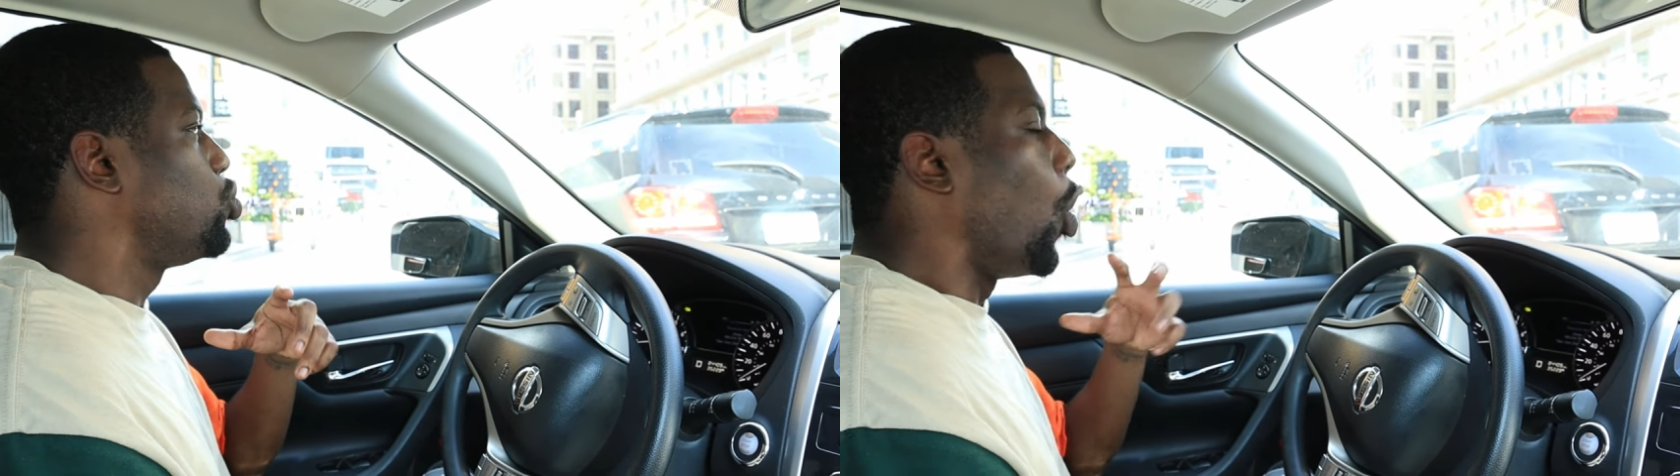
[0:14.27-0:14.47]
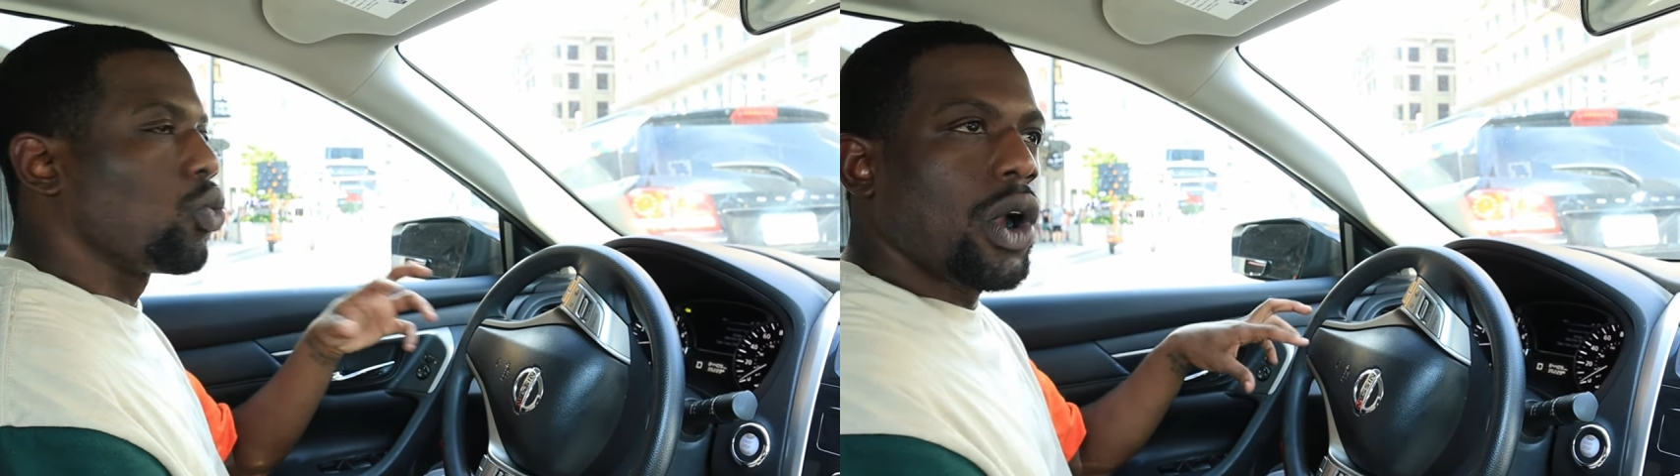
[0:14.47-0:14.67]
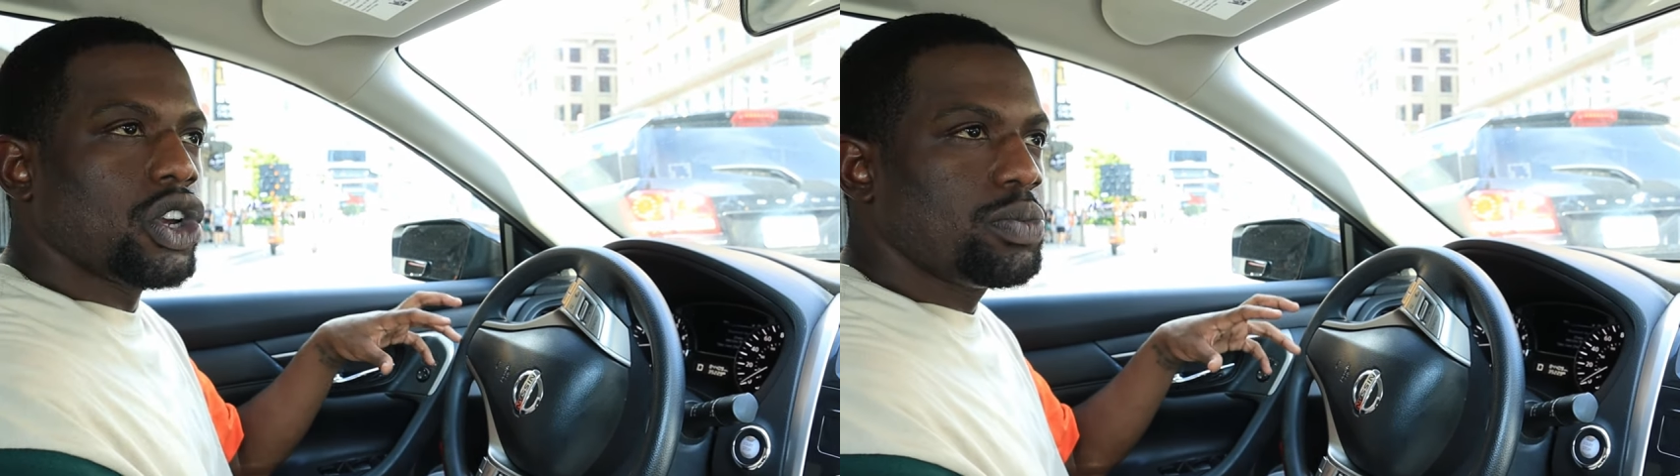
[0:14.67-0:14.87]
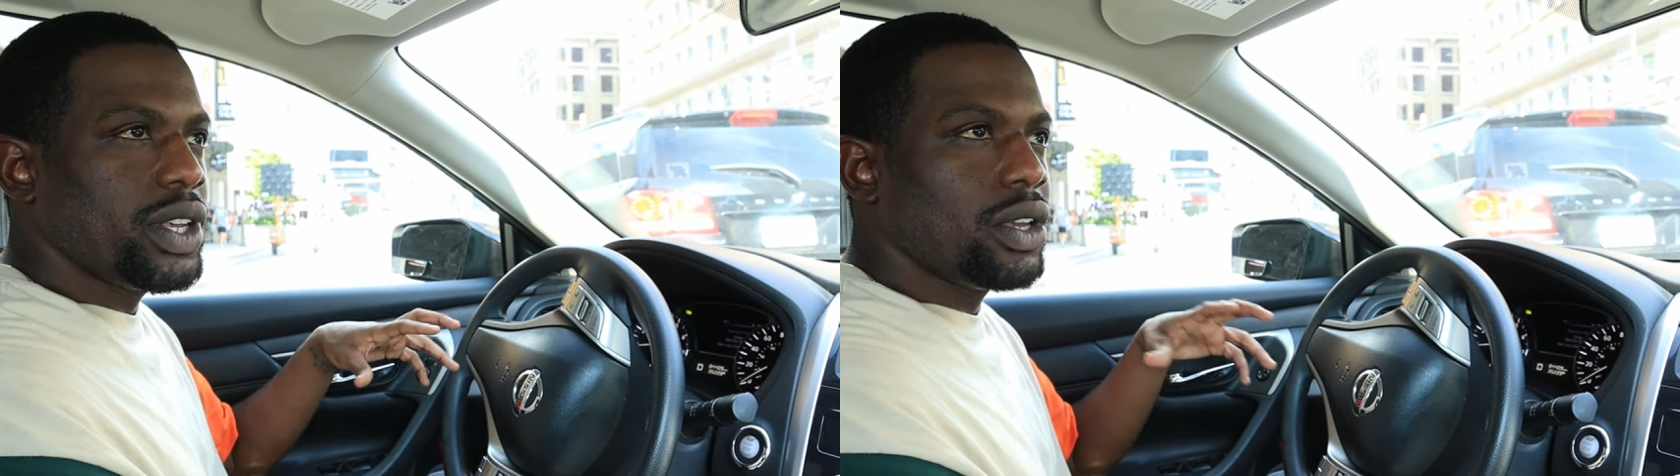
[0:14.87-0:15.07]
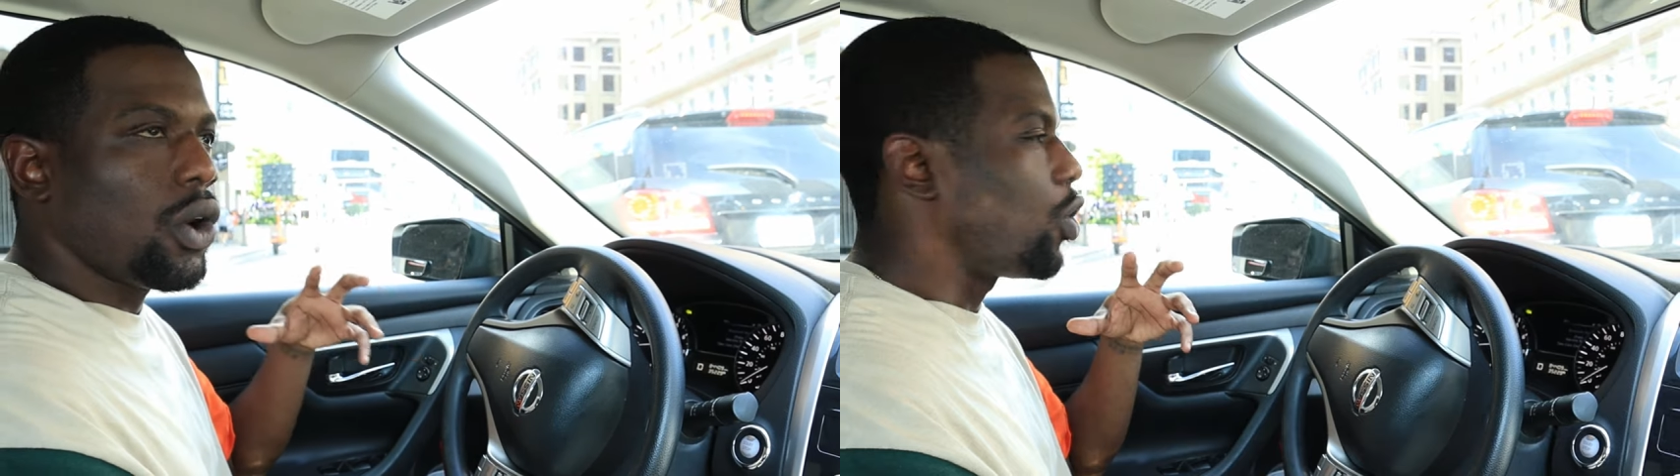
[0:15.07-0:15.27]
Don't roast
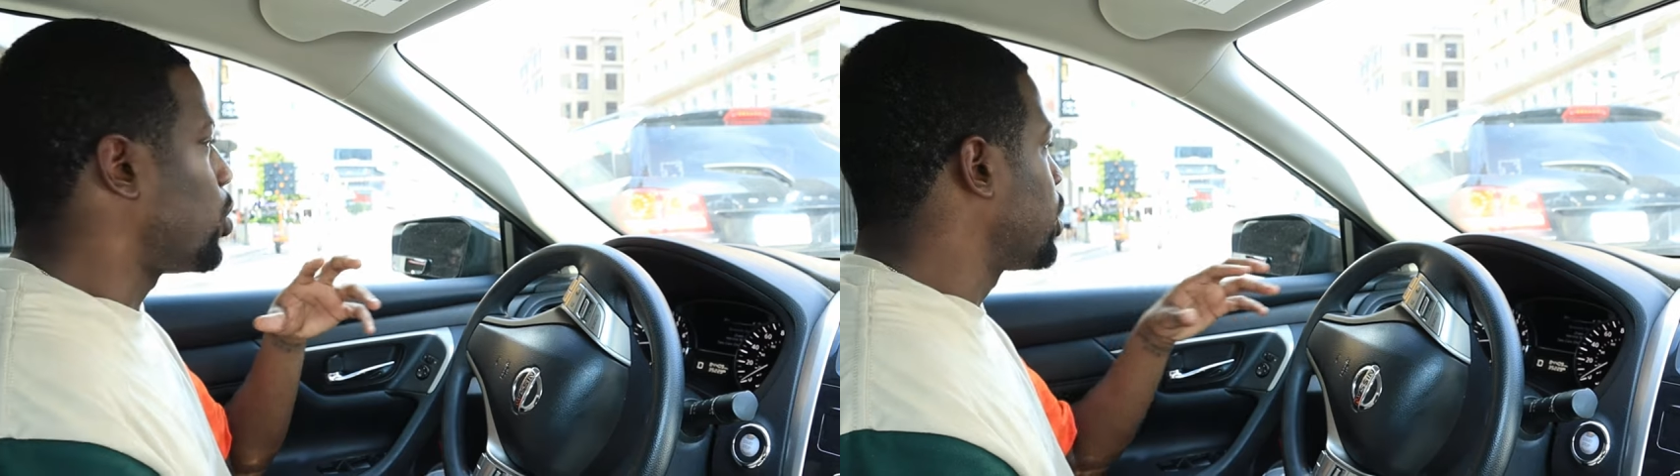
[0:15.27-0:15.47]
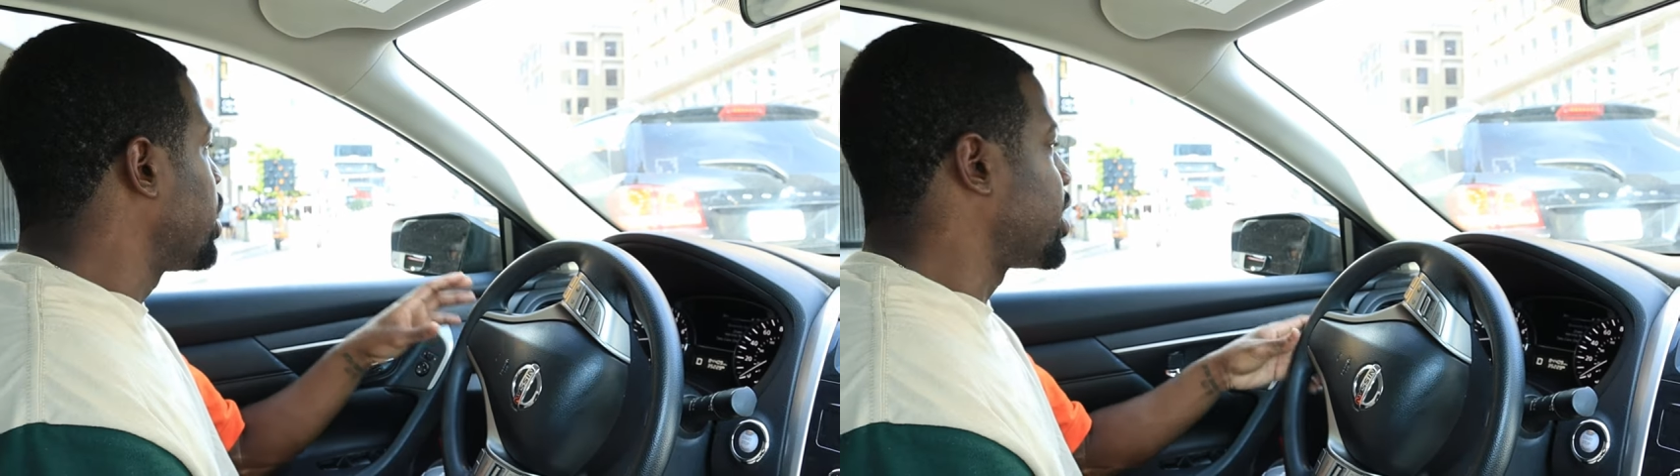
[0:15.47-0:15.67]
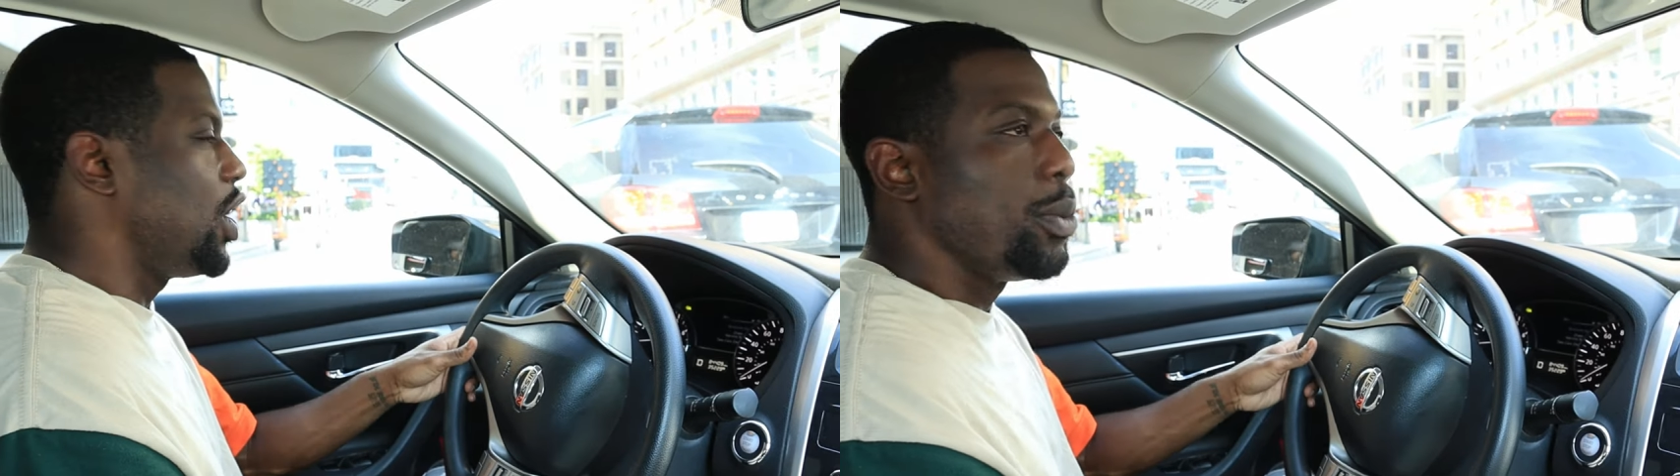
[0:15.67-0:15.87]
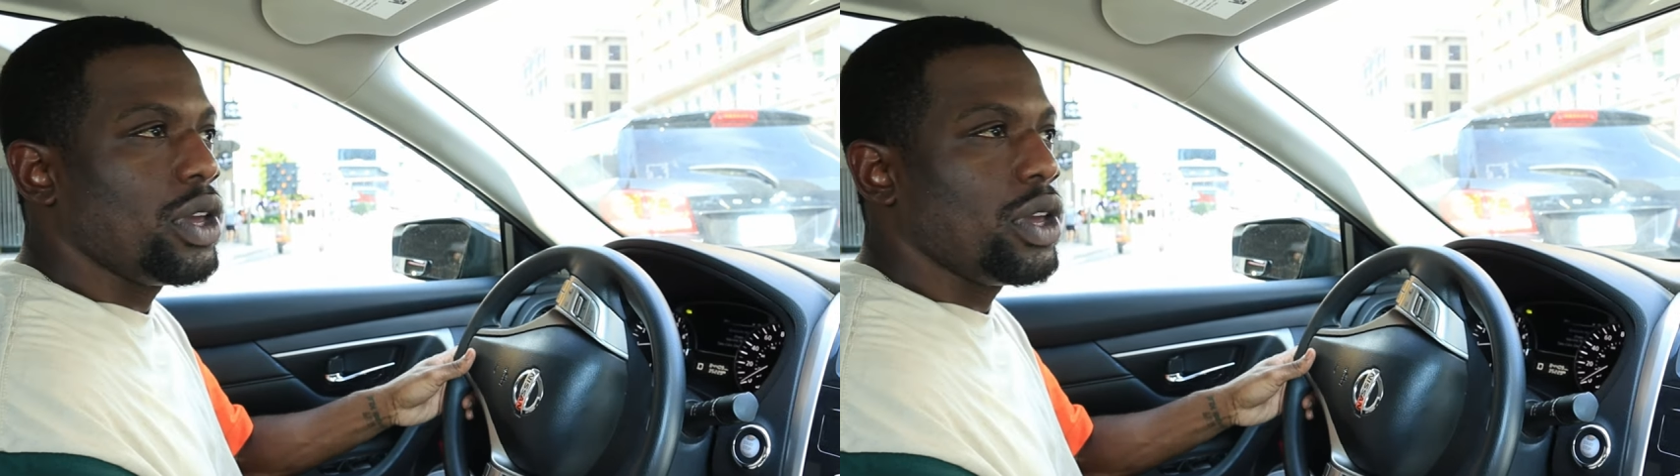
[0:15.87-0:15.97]
me or kill